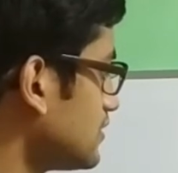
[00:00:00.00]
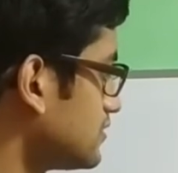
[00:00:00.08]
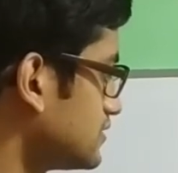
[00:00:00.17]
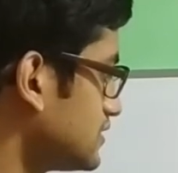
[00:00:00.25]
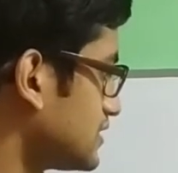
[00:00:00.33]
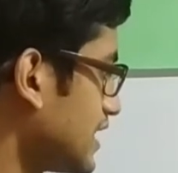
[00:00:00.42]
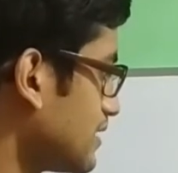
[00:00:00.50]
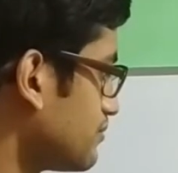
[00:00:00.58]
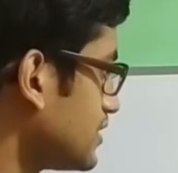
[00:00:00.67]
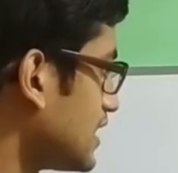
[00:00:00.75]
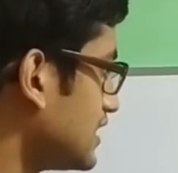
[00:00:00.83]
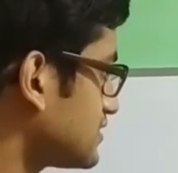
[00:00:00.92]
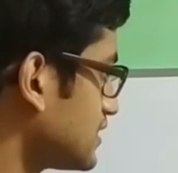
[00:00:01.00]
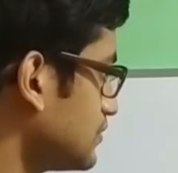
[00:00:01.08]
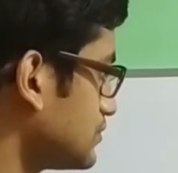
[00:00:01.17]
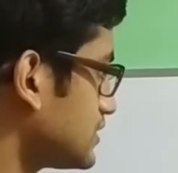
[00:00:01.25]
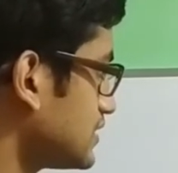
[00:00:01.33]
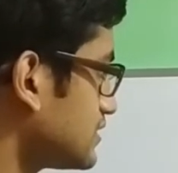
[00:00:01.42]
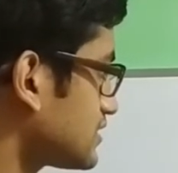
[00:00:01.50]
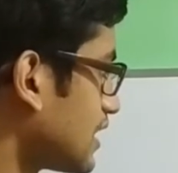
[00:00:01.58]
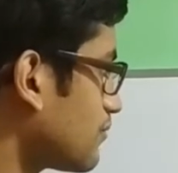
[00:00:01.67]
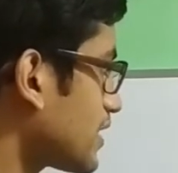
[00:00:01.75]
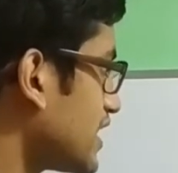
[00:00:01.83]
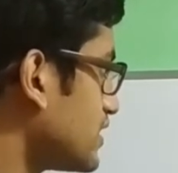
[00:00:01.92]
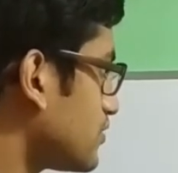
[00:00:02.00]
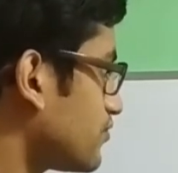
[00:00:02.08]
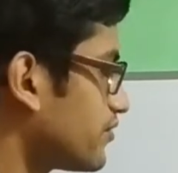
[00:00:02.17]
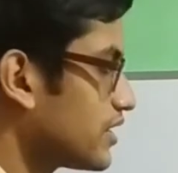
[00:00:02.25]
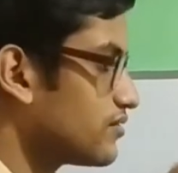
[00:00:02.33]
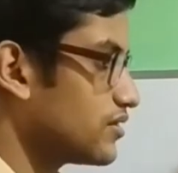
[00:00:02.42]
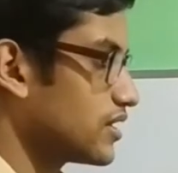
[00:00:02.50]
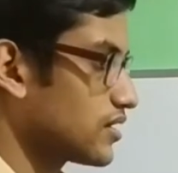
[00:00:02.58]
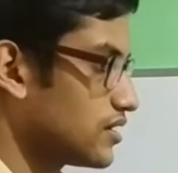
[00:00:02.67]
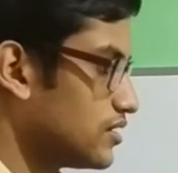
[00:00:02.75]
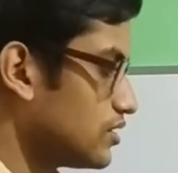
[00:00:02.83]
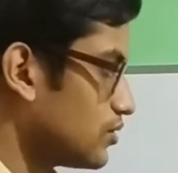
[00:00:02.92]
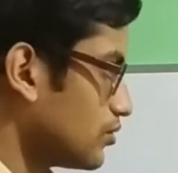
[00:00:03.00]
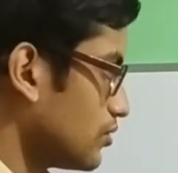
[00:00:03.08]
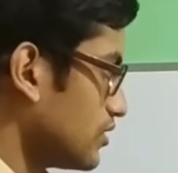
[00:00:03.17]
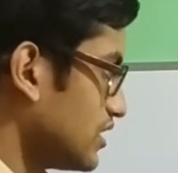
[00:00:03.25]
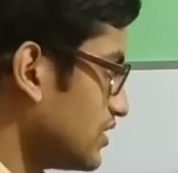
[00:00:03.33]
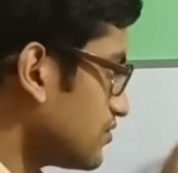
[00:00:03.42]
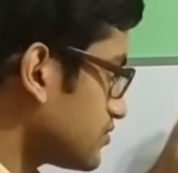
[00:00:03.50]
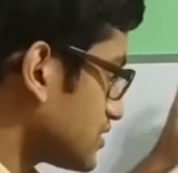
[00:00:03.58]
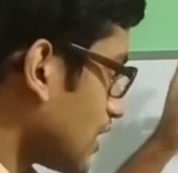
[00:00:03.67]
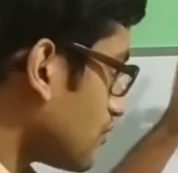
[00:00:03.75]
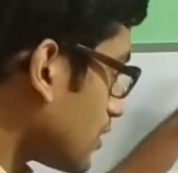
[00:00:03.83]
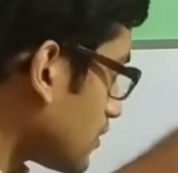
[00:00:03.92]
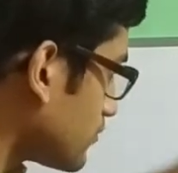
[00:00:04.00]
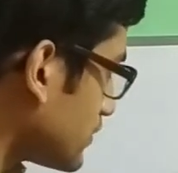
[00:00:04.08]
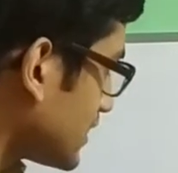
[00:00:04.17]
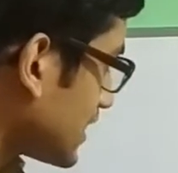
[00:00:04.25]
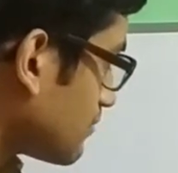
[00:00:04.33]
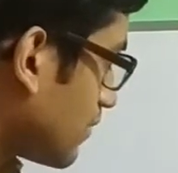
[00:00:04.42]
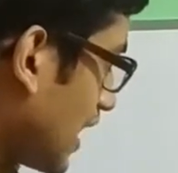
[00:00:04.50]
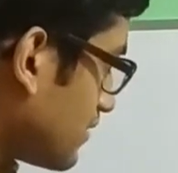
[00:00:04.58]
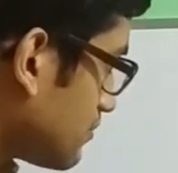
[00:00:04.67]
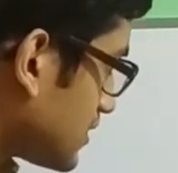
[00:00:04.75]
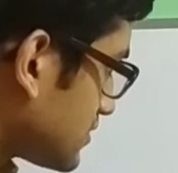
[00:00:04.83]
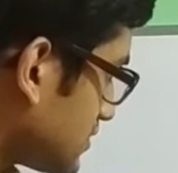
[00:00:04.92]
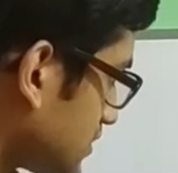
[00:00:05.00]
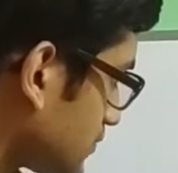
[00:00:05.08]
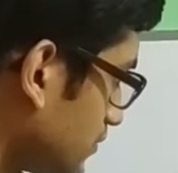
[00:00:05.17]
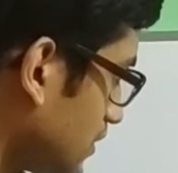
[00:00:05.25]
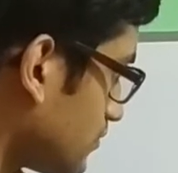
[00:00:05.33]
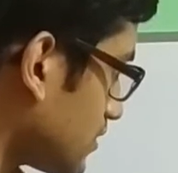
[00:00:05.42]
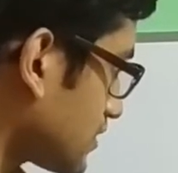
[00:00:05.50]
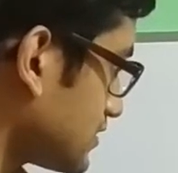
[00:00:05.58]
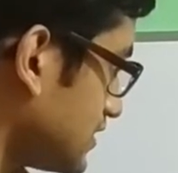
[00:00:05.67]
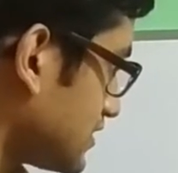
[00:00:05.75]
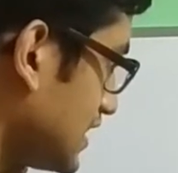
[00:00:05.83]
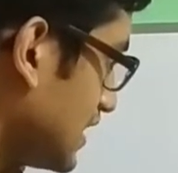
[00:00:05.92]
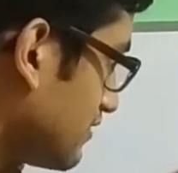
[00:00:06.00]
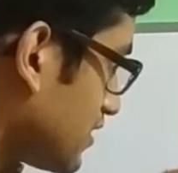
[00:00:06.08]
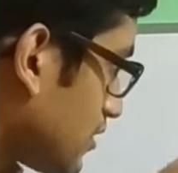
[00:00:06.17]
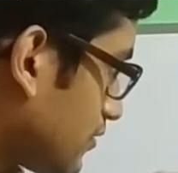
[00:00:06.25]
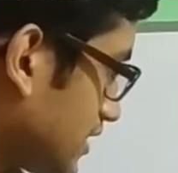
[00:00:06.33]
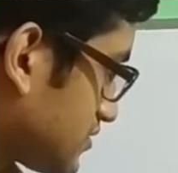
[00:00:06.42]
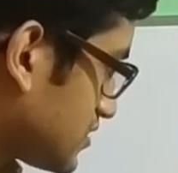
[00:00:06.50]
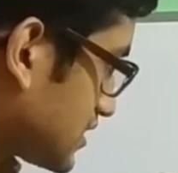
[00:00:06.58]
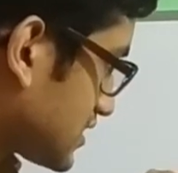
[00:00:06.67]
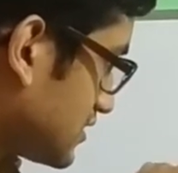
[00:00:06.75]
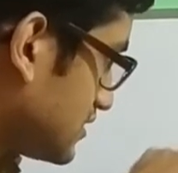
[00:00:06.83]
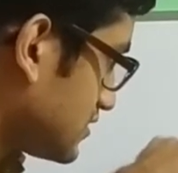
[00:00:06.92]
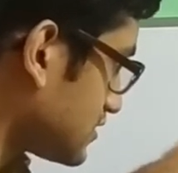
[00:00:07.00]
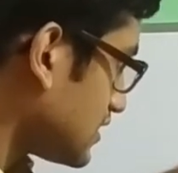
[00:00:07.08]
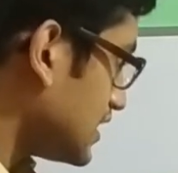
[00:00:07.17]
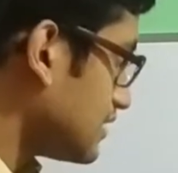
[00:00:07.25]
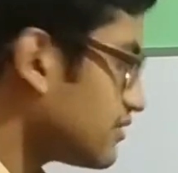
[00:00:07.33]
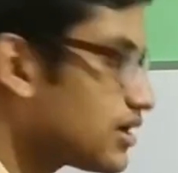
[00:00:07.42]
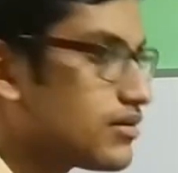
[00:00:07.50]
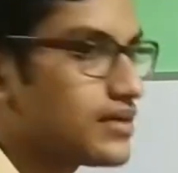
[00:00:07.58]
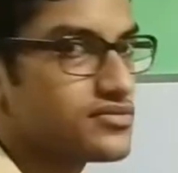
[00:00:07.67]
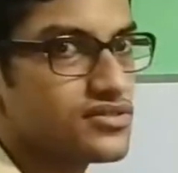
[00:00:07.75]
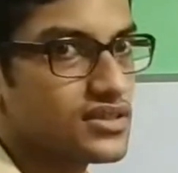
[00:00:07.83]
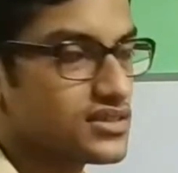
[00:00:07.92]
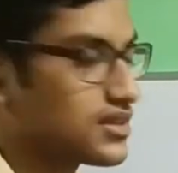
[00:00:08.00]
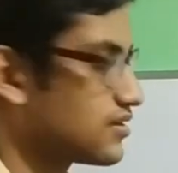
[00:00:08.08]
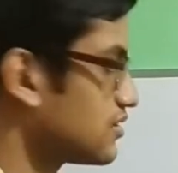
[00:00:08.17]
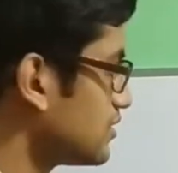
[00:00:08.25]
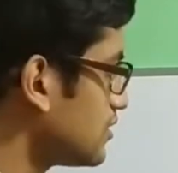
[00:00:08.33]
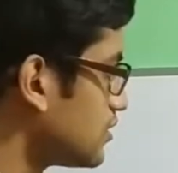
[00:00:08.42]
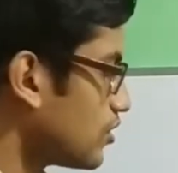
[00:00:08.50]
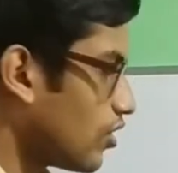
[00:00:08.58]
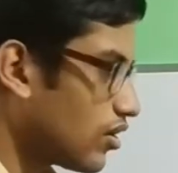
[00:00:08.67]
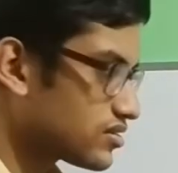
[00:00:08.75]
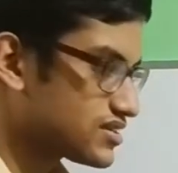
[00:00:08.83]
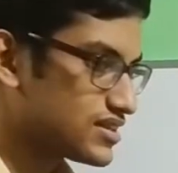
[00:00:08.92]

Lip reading: APIs using some kind of framework. If somehow we can bypass this framework, this level of abstraction, this is a level of abstraction, or